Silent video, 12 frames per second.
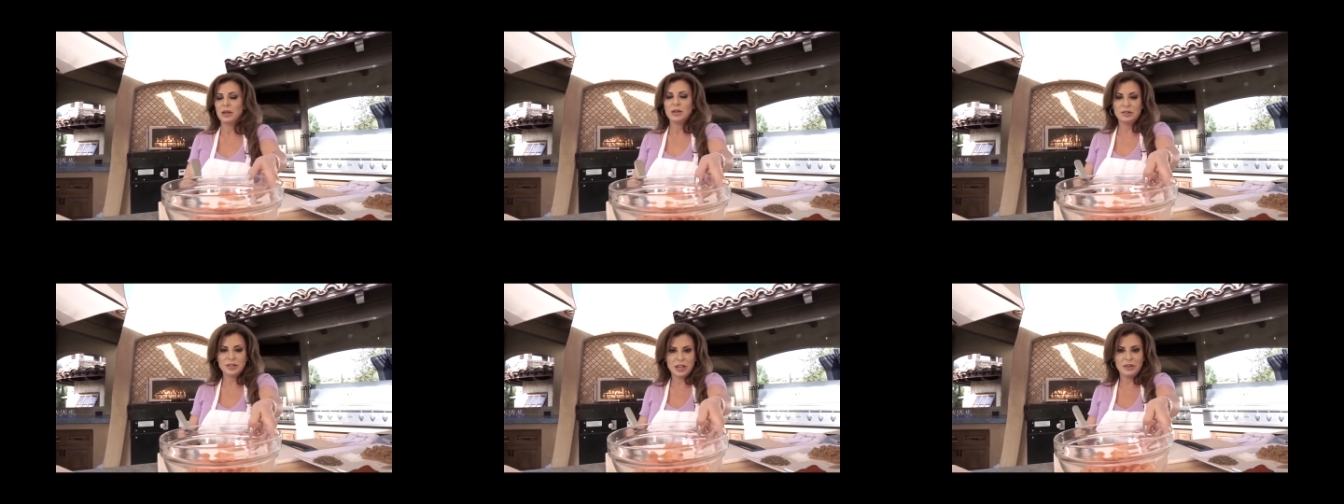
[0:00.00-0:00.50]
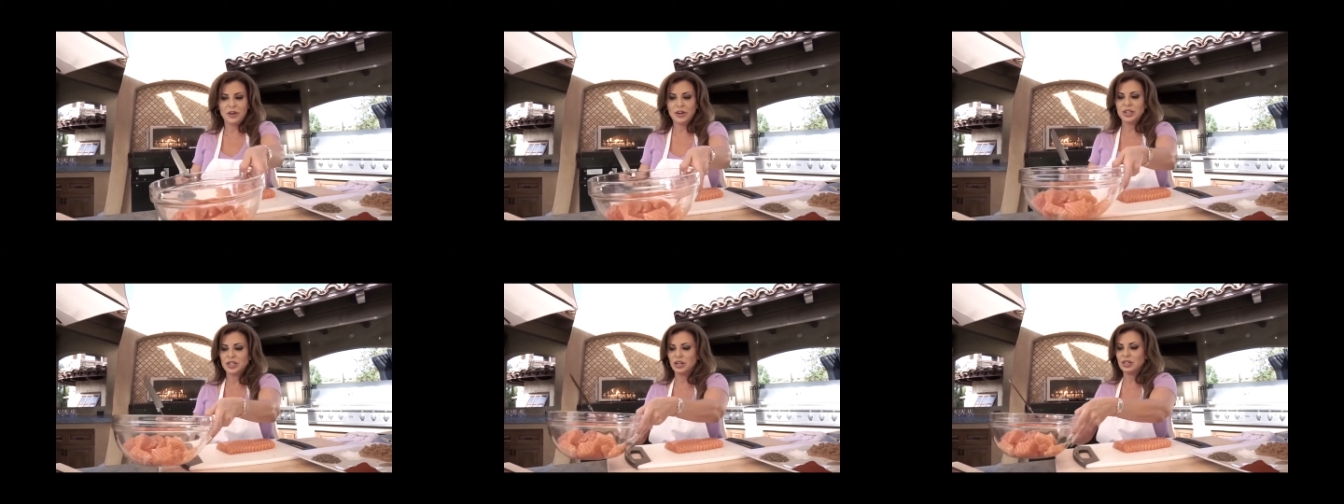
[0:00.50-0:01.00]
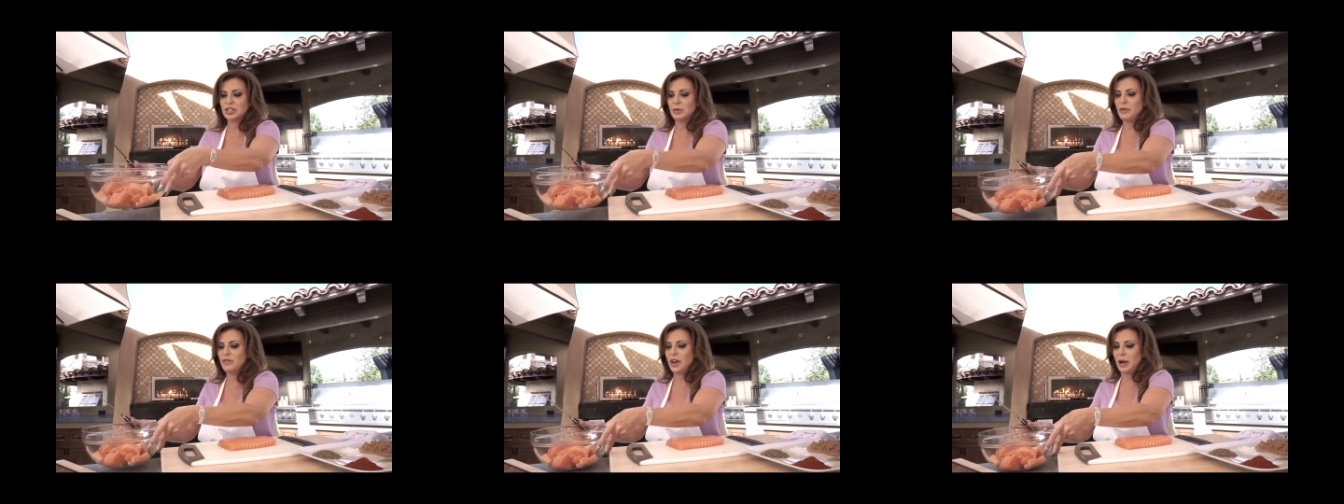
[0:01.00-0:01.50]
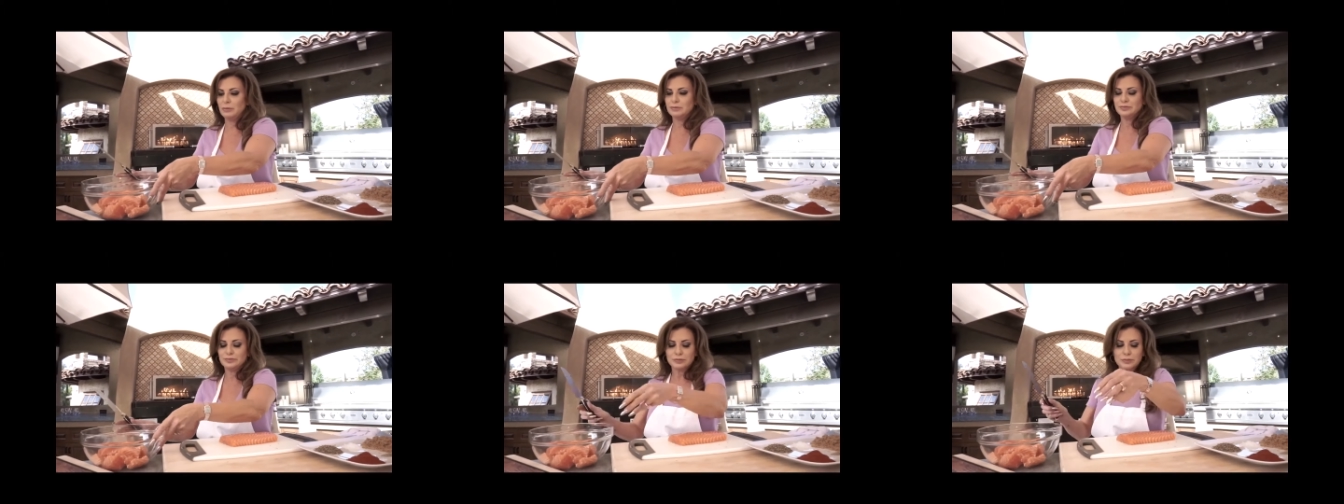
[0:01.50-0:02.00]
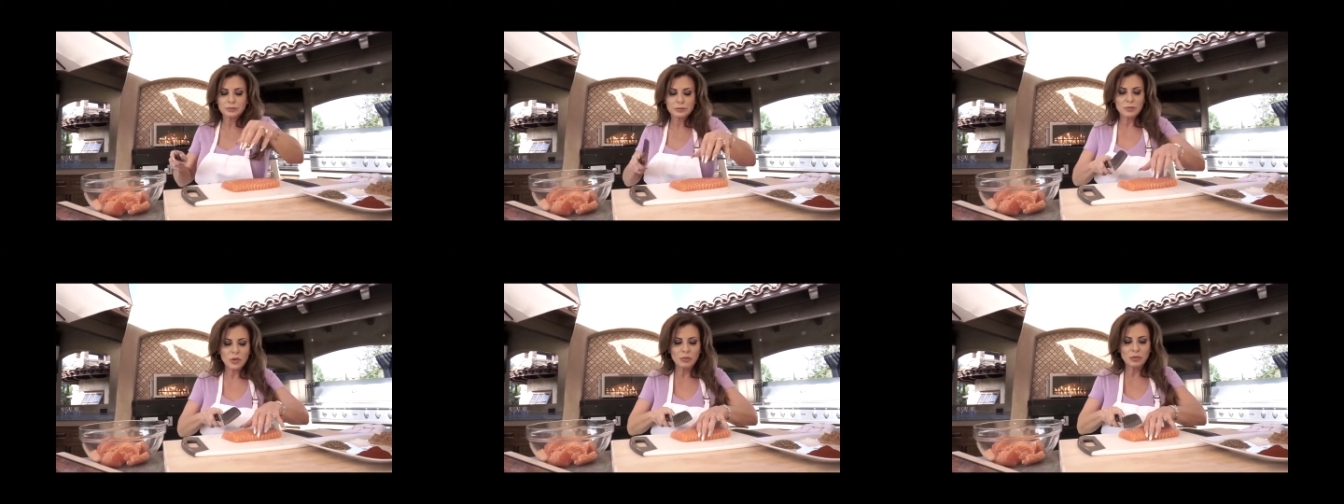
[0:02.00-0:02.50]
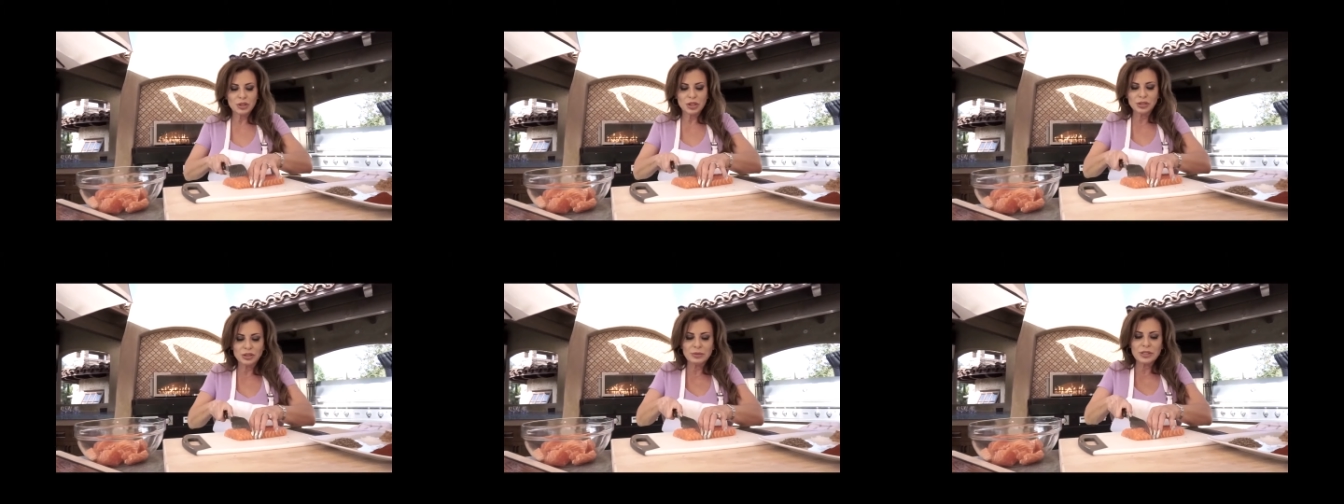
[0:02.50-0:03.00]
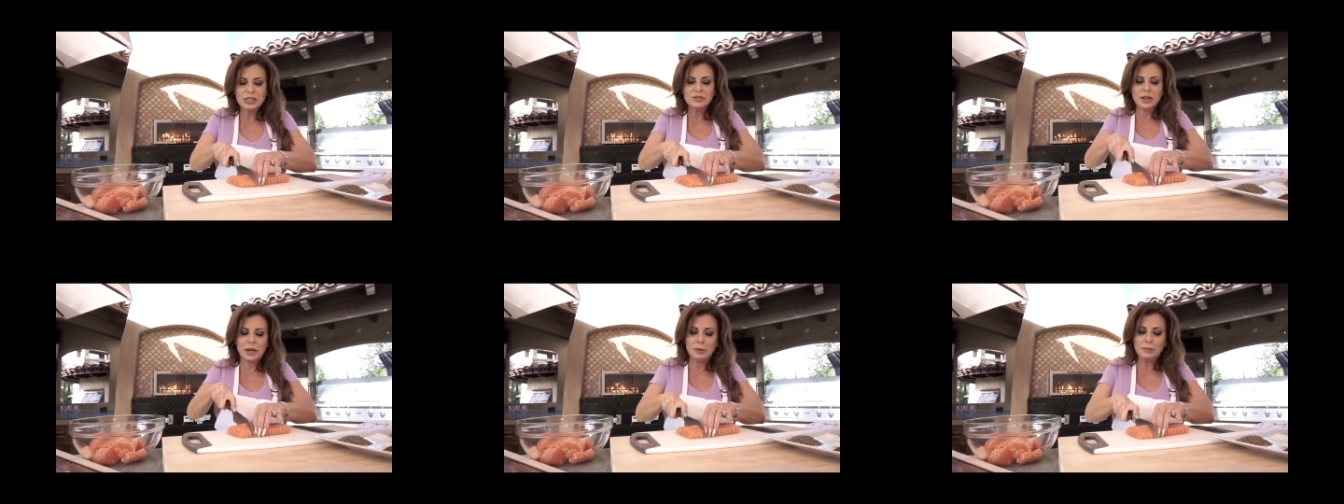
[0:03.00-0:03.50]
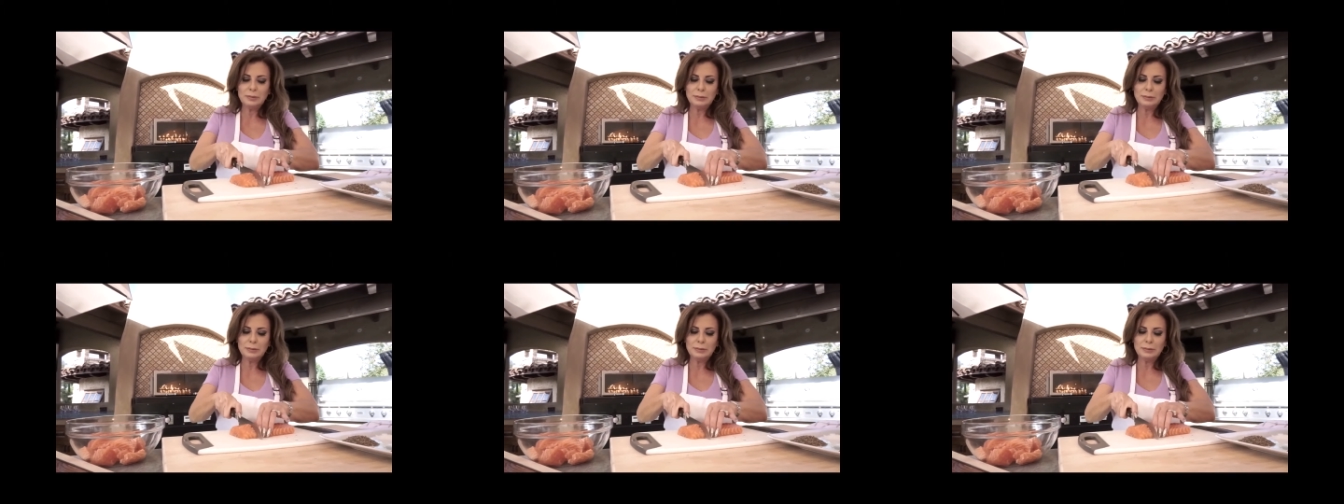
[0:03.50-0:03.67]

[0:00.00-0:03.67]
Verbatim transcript: You can see I've already chunked some of it up. Chunk the rest of it up.